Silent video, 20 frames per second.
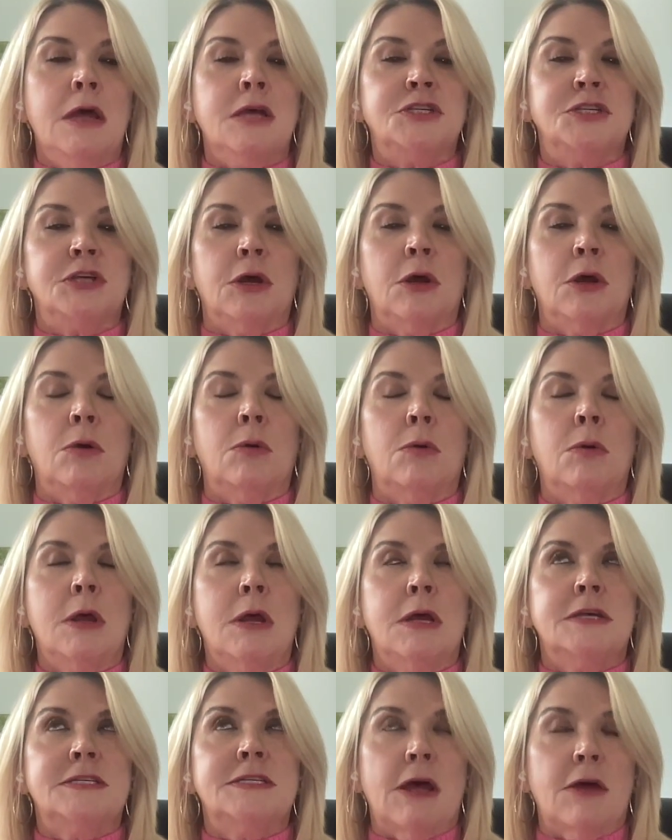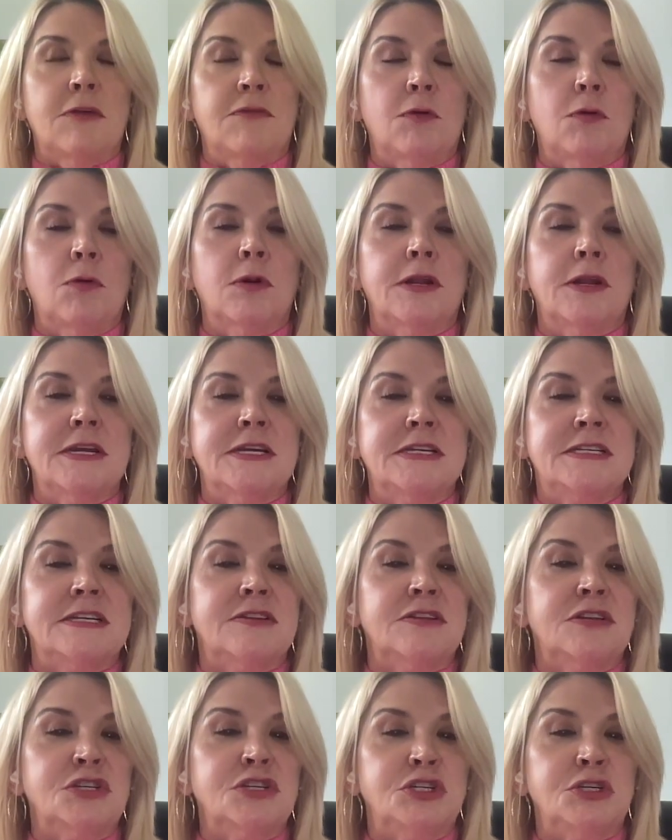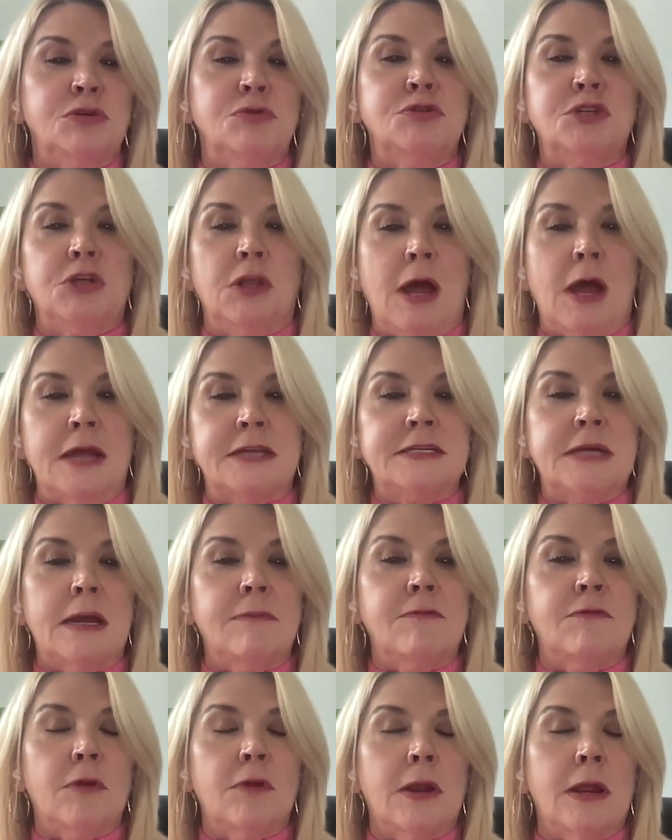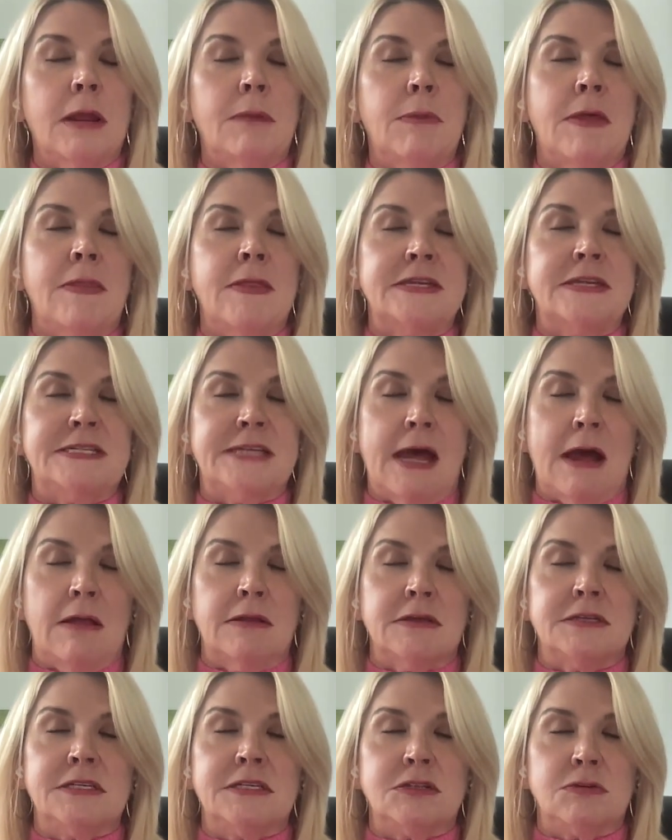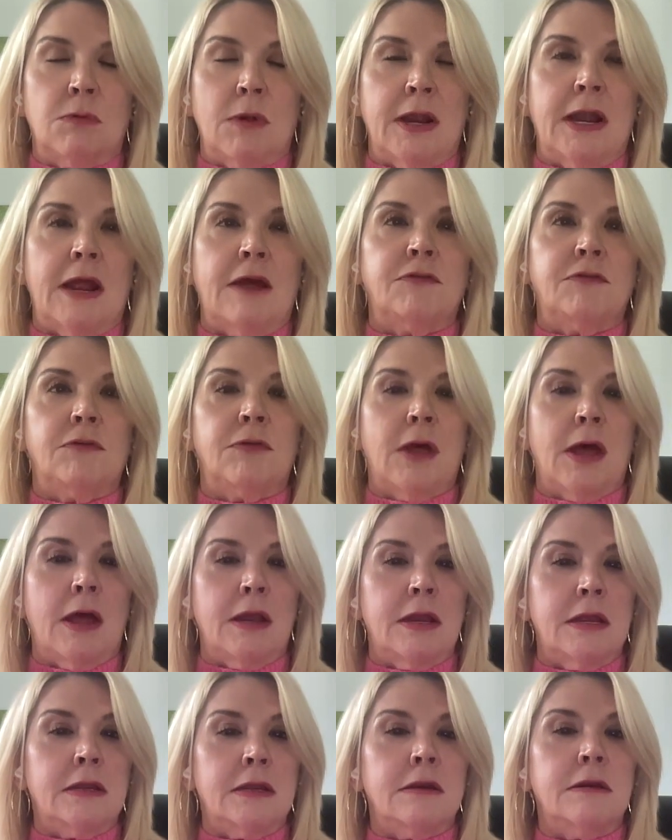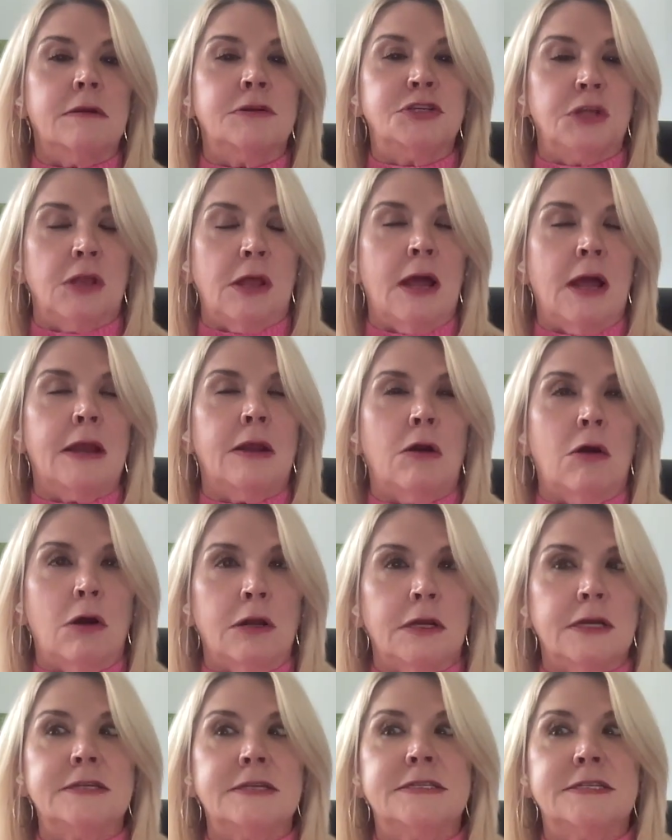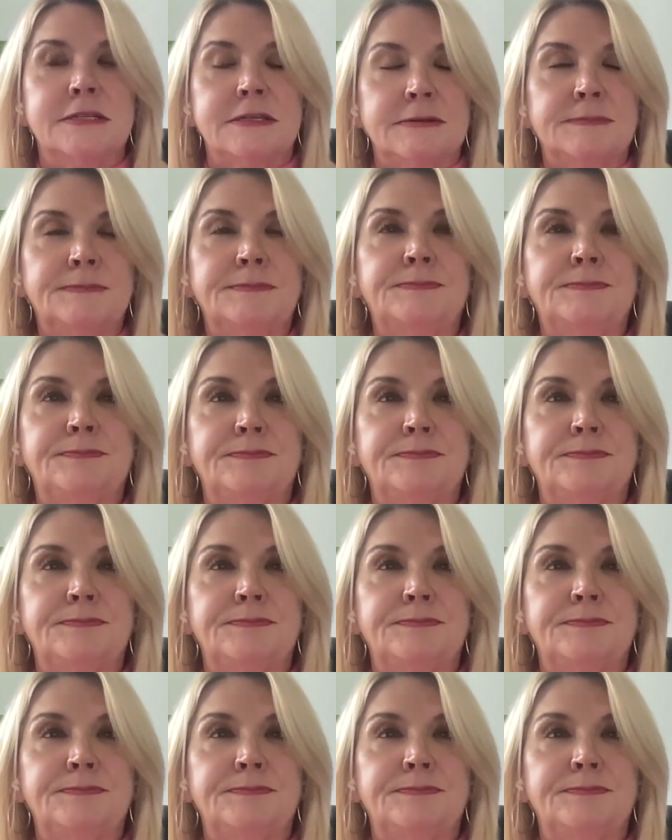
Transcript: So South Florida is in the June, July timeframe, and then Dallas is right after that in July and August.